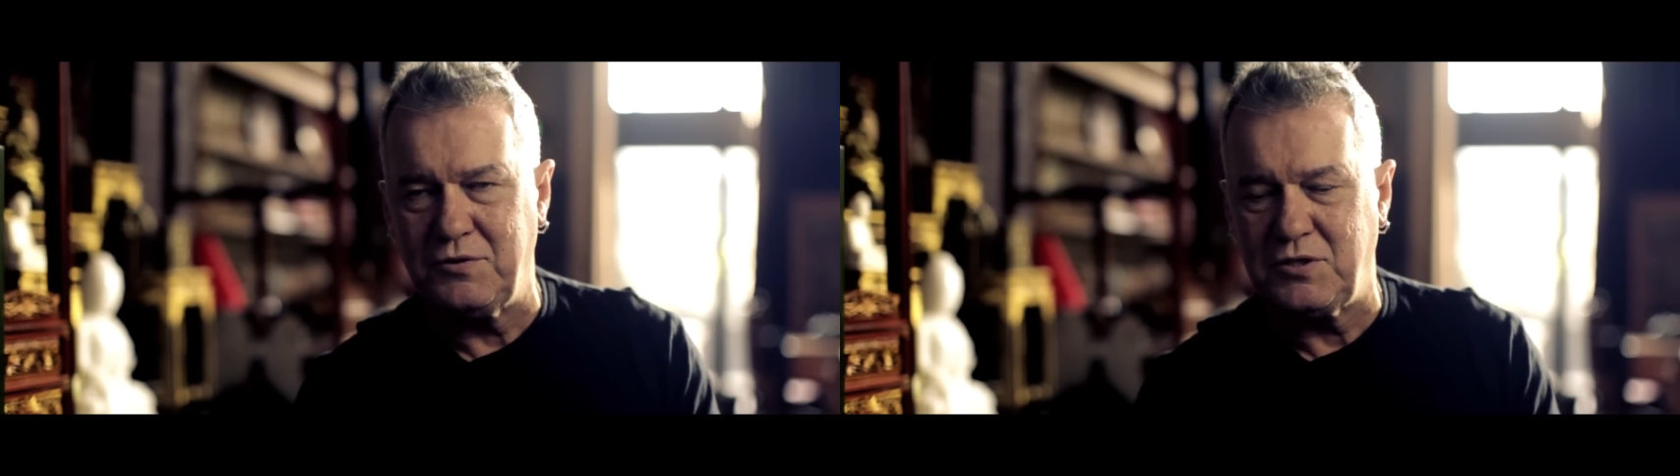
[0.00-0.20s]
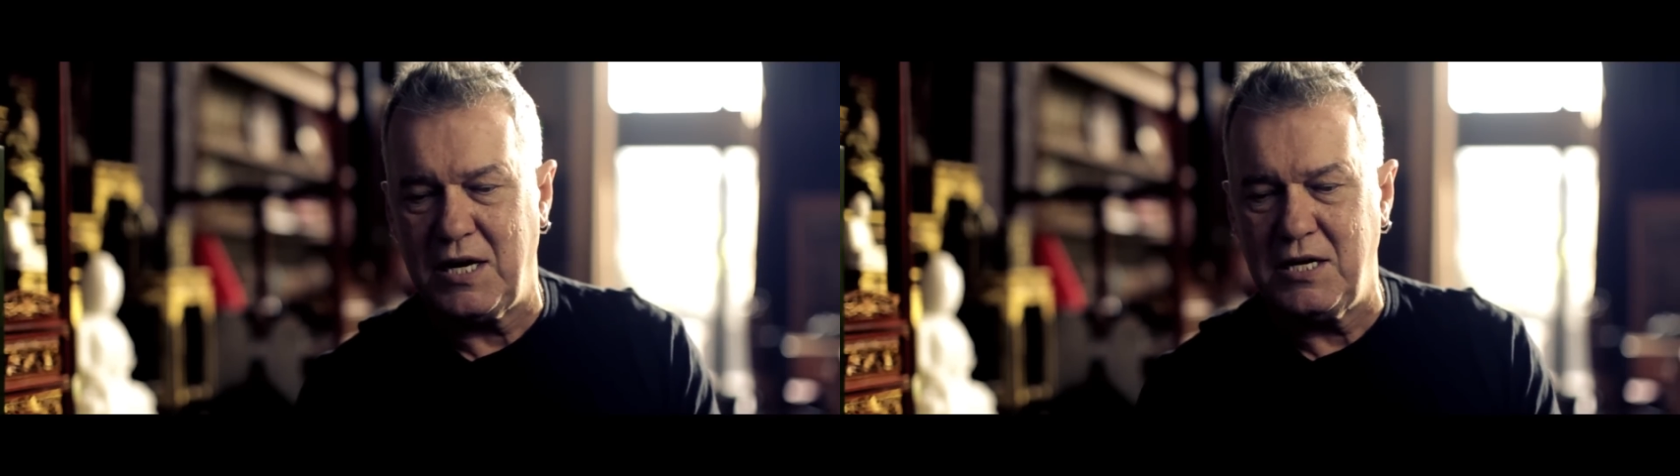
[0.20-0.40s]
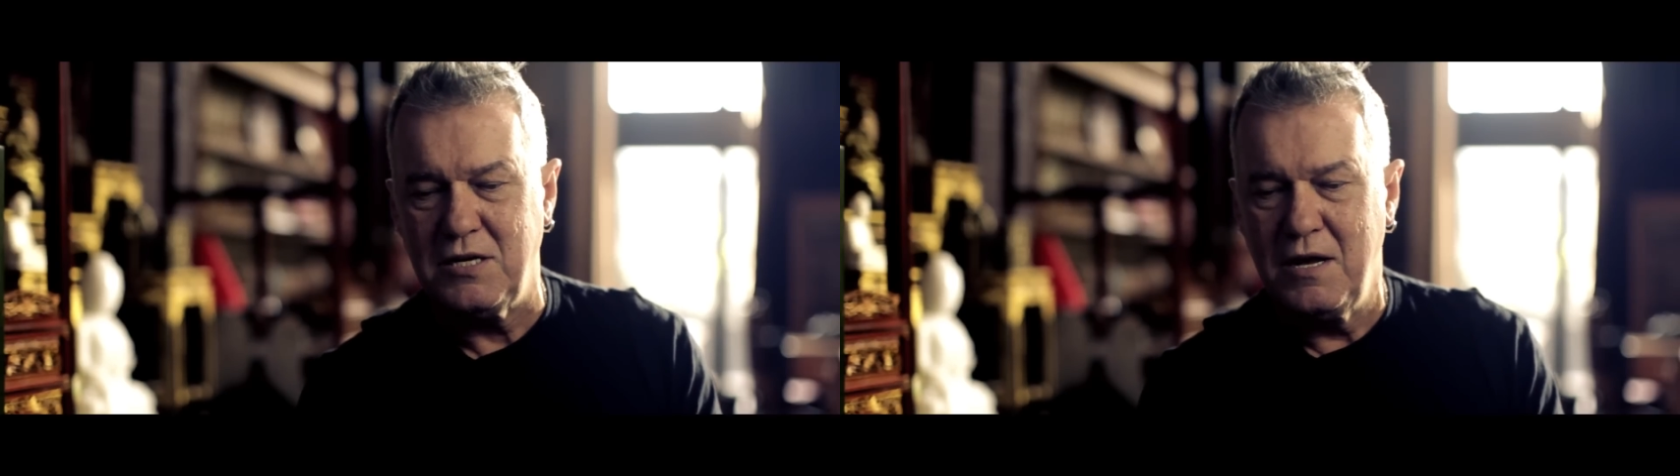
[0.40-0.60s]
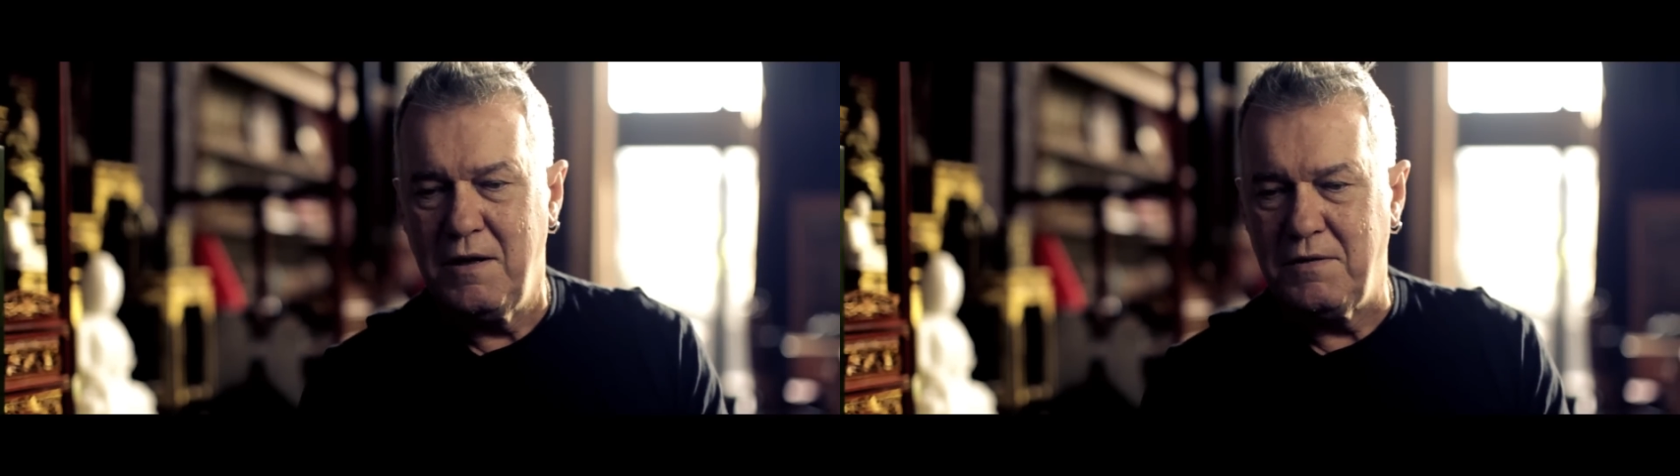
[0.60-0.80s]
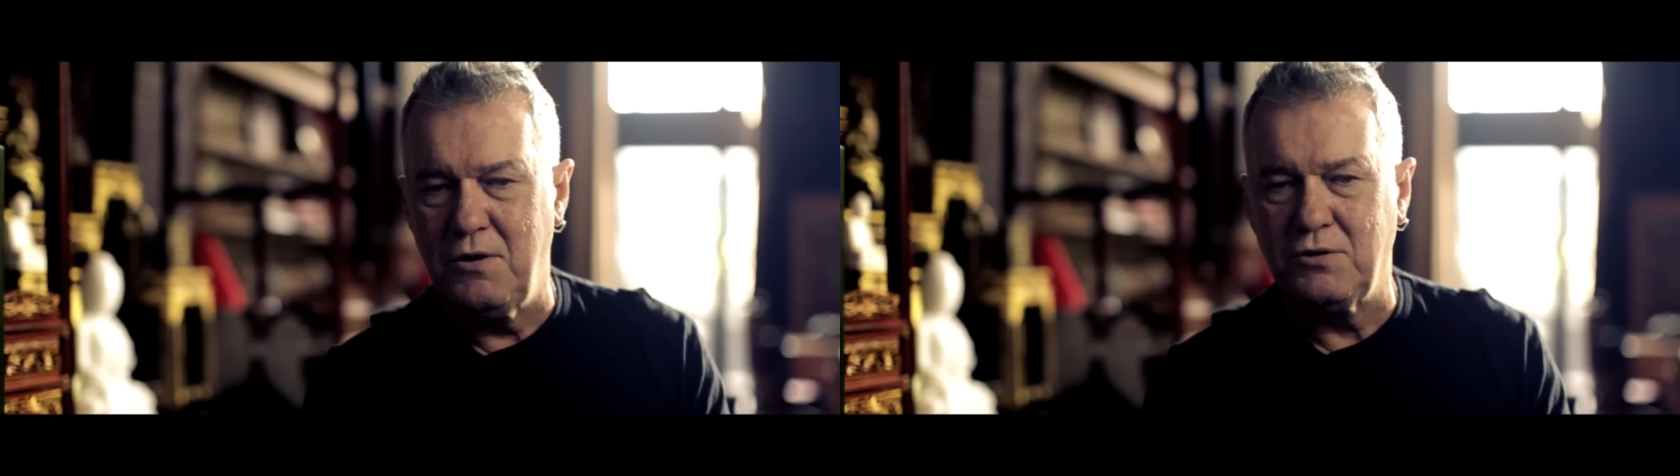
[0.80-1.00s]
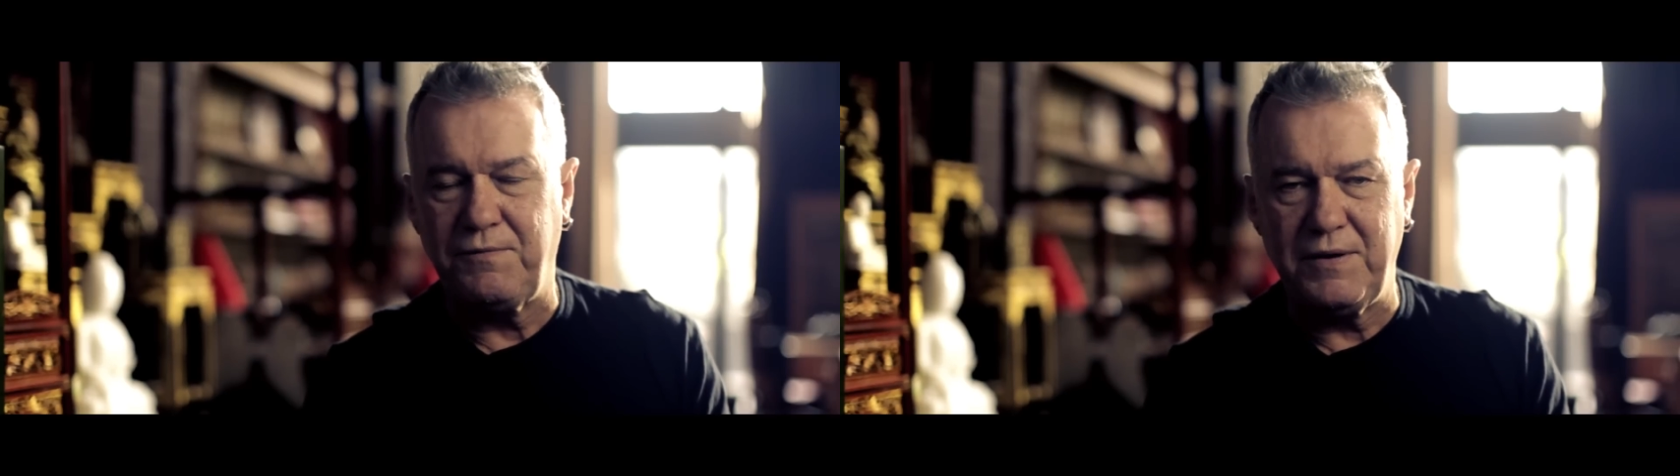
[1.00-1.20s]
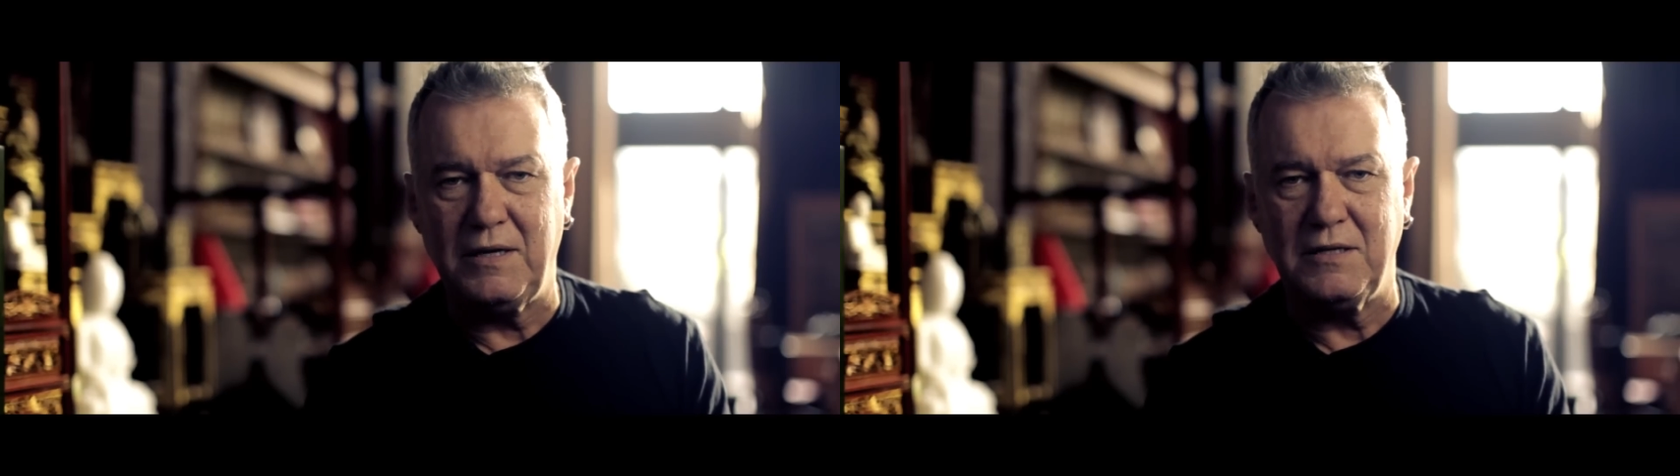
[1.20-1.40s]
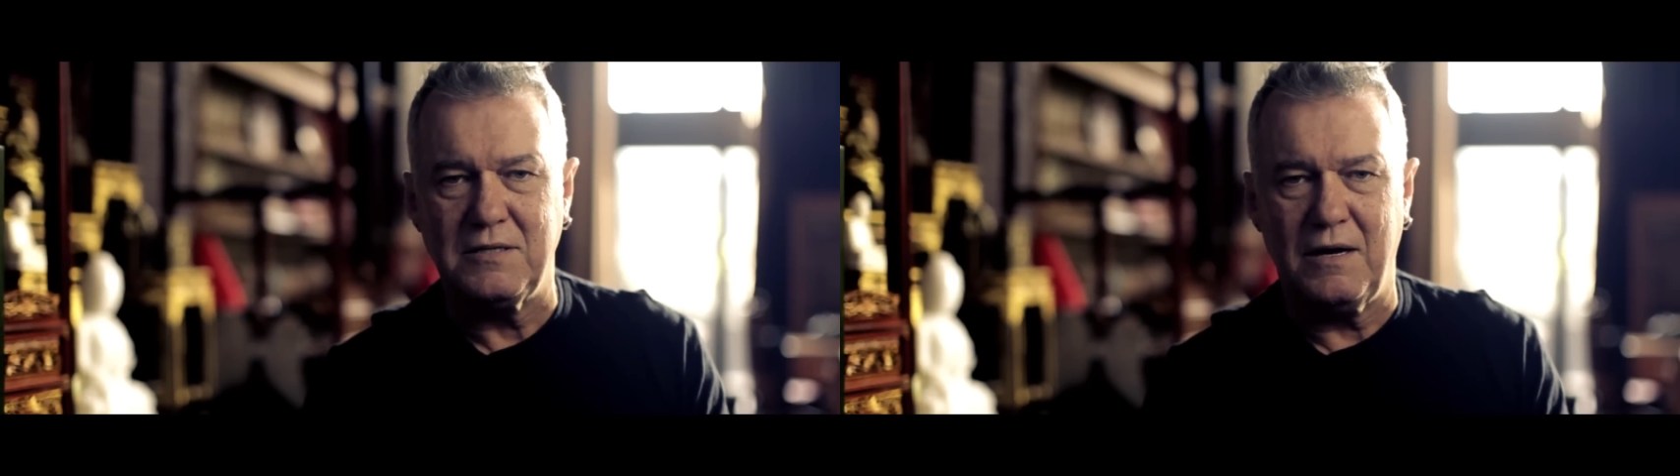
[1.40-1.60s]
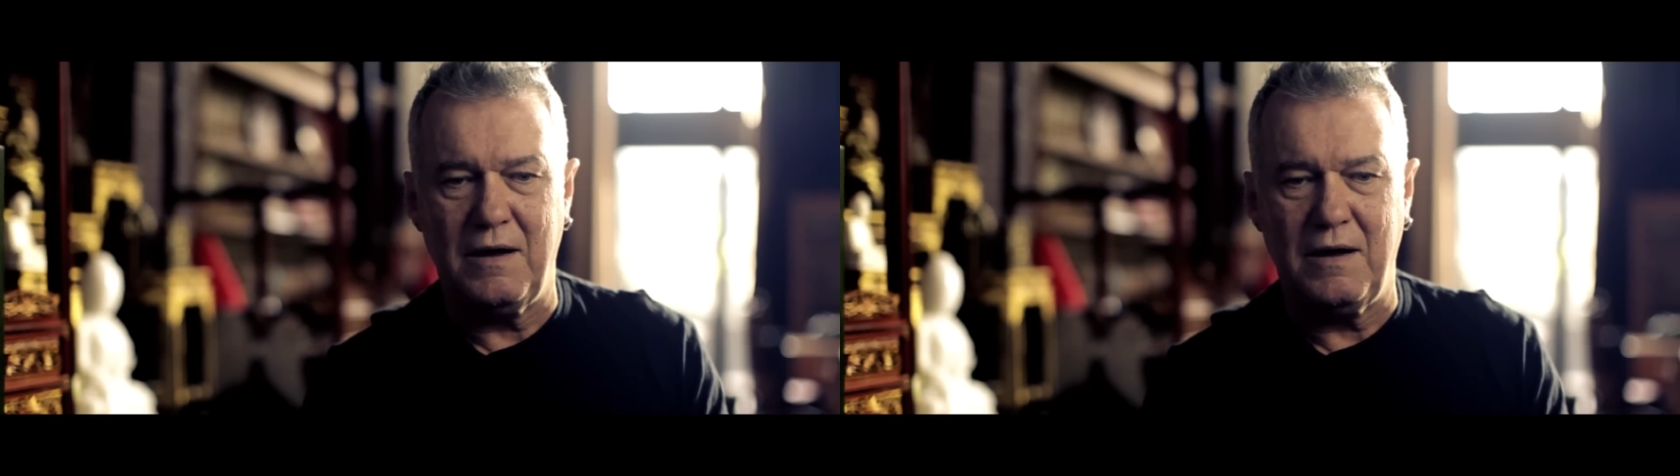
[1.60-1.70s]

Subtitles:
stage, those feelings,